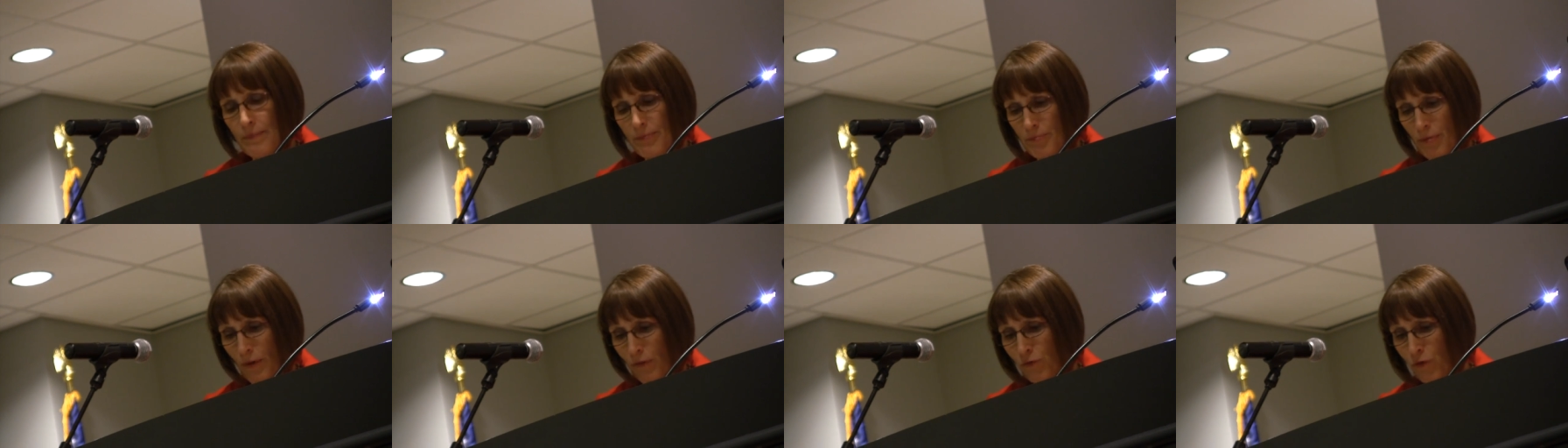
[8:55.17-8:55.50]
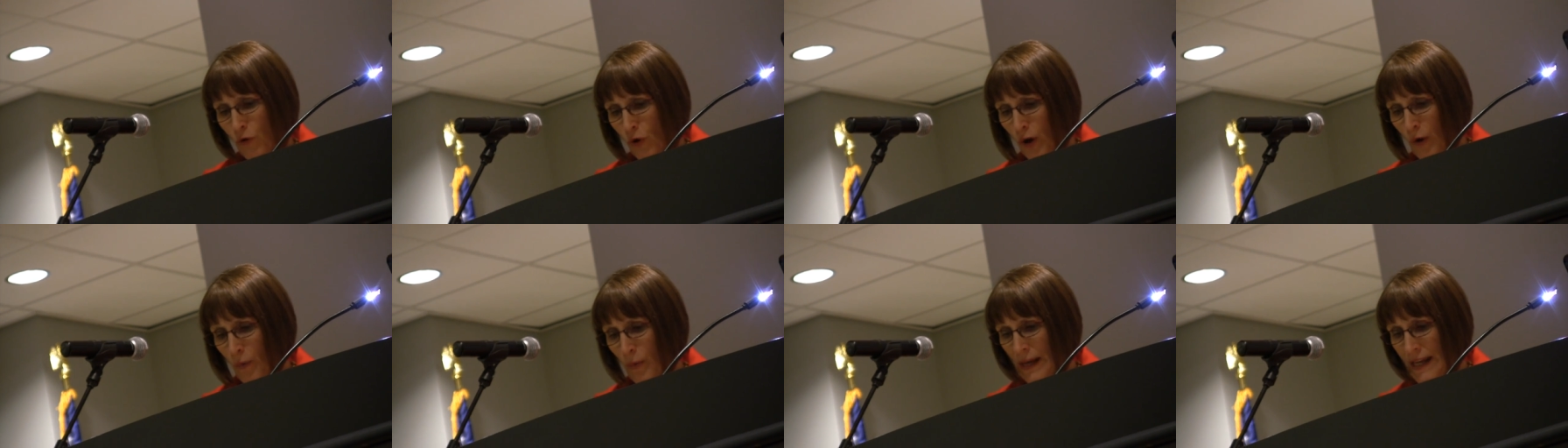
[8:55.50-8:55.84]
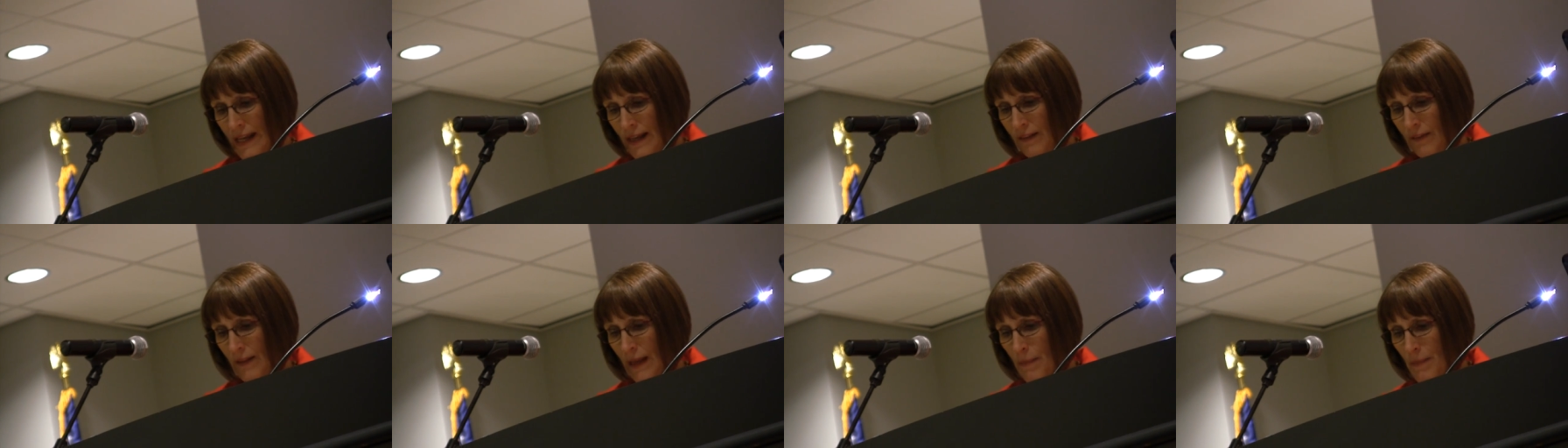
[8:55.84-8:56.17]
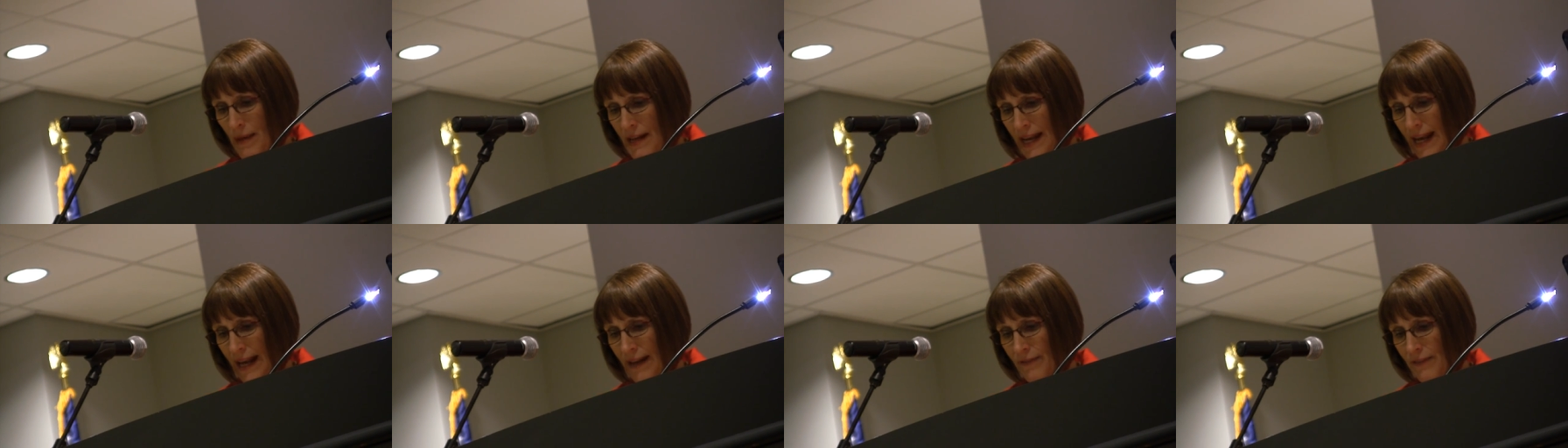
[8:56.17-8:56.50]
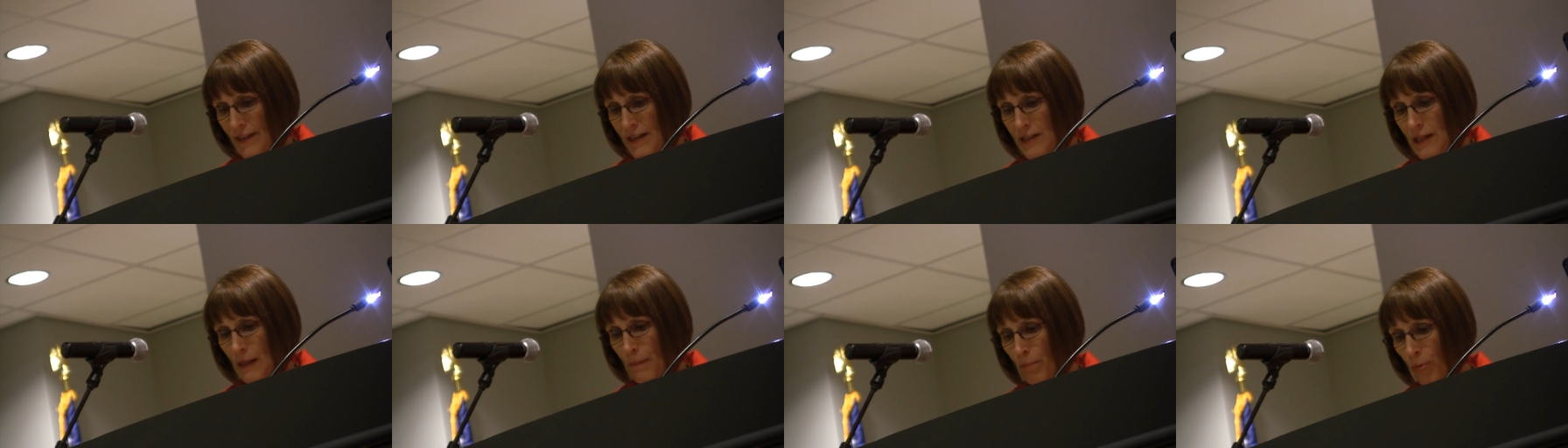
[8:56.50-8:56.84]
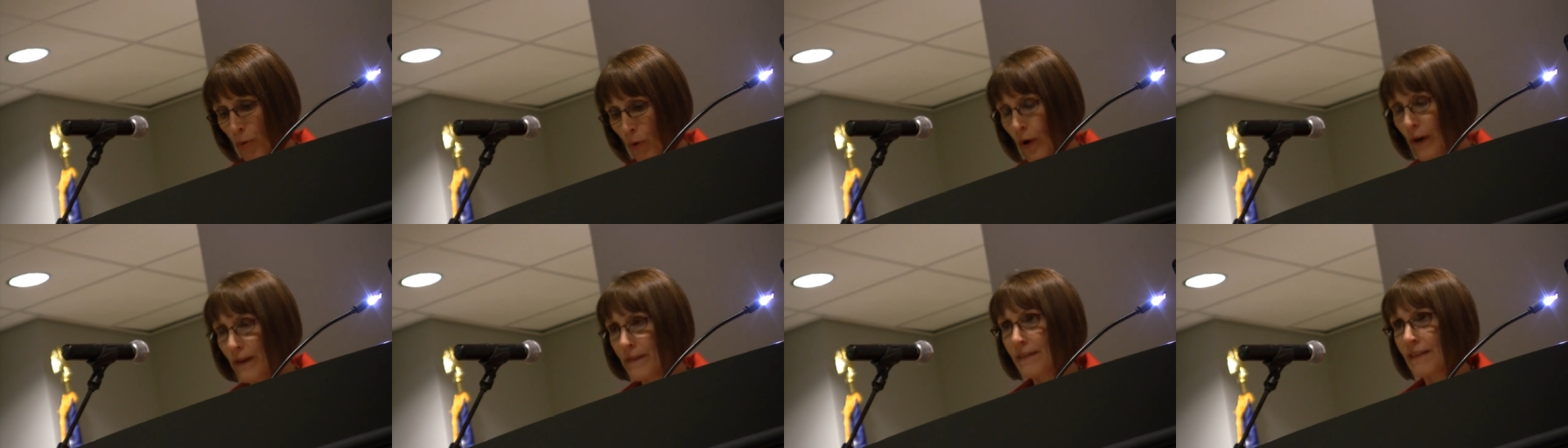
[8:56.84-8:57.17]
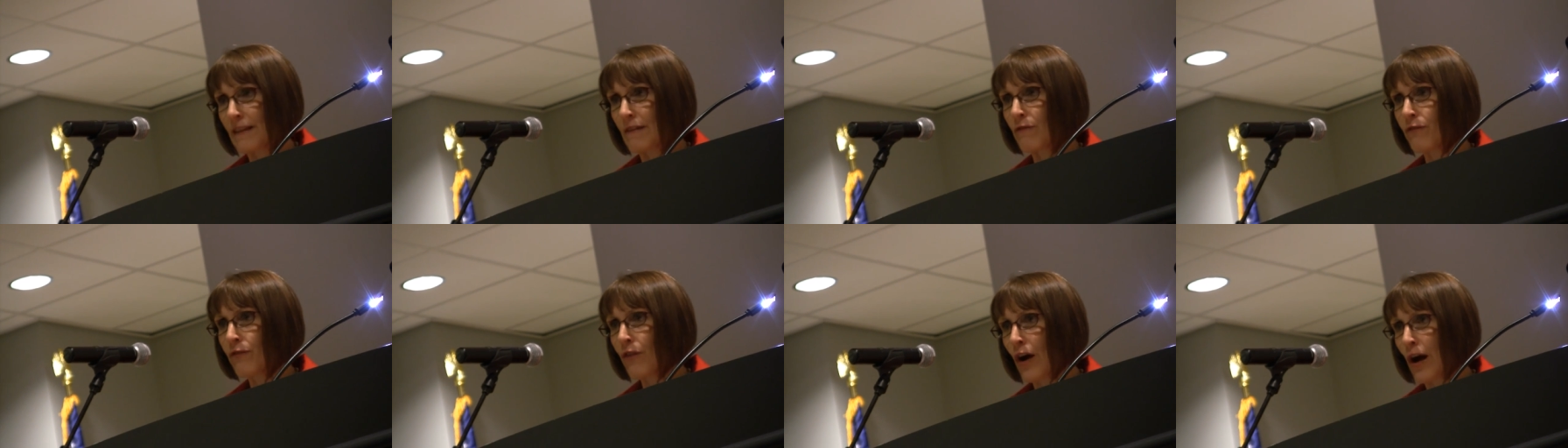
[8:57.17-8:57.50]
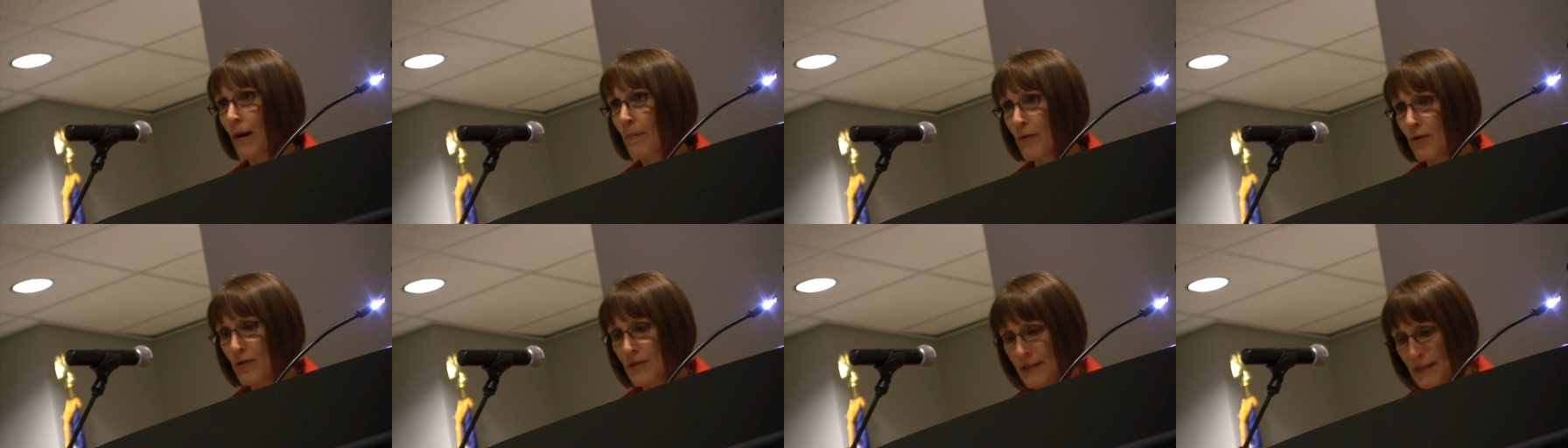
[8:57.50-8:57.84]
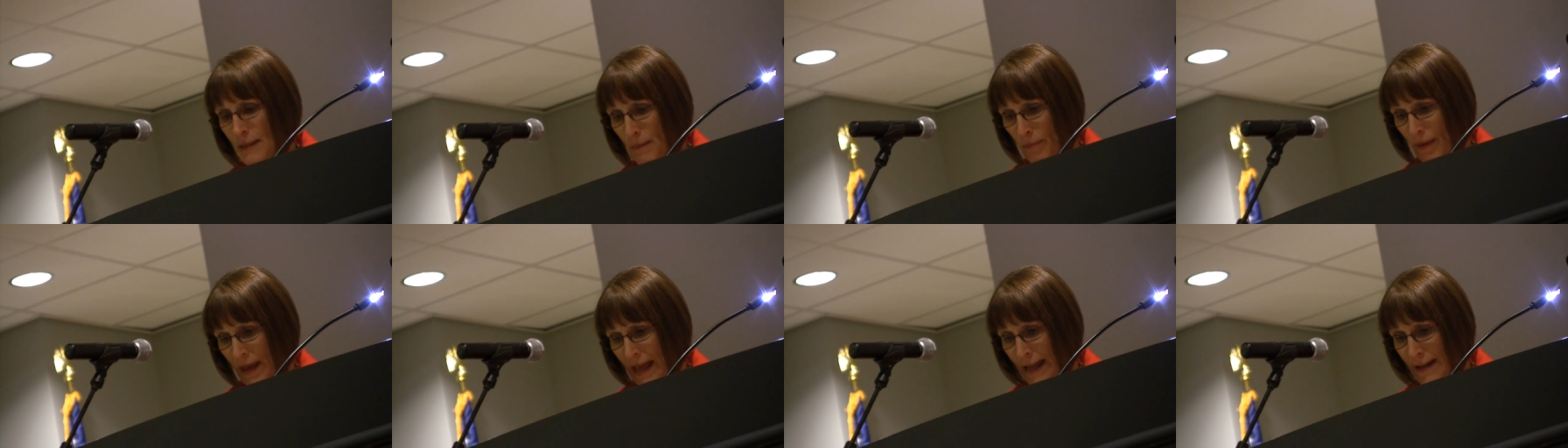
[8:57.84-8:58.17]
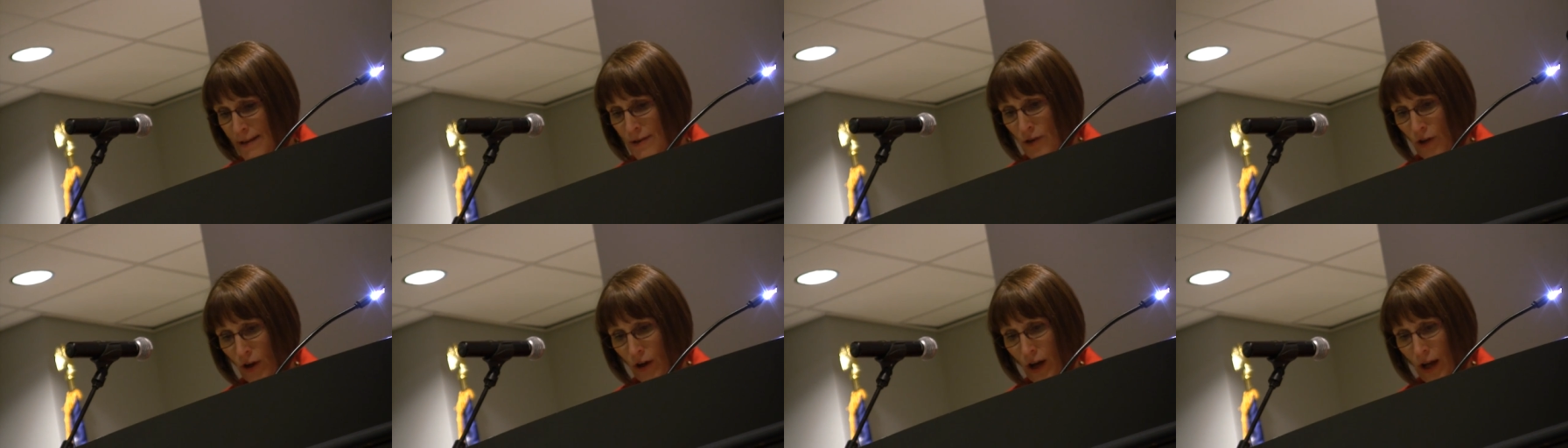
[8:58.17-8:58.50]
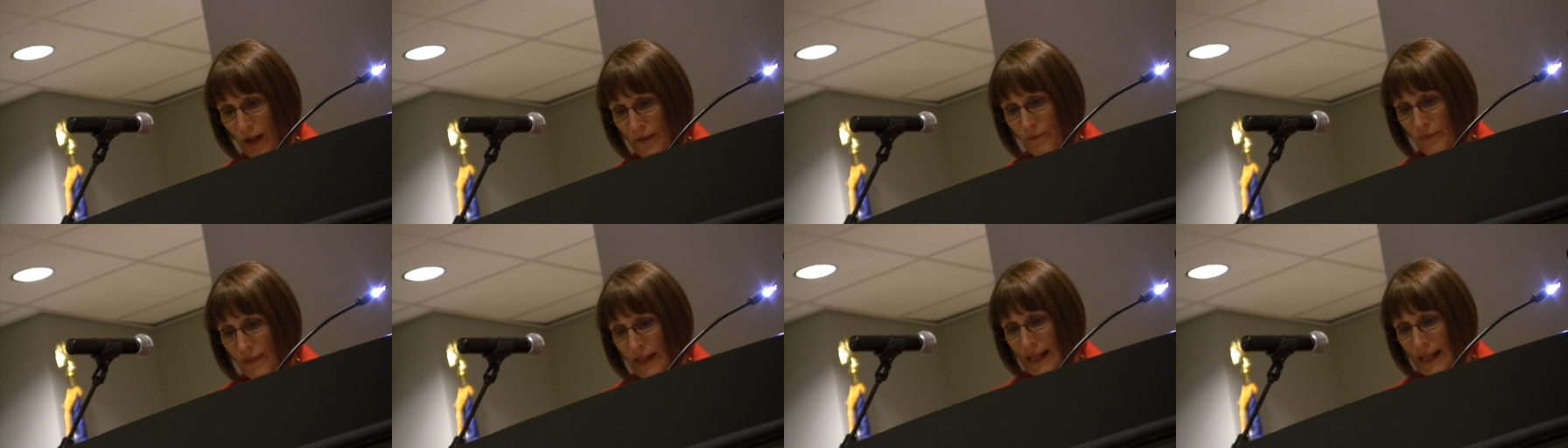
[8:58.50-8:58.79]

before we eliminate the support that farmers depend on.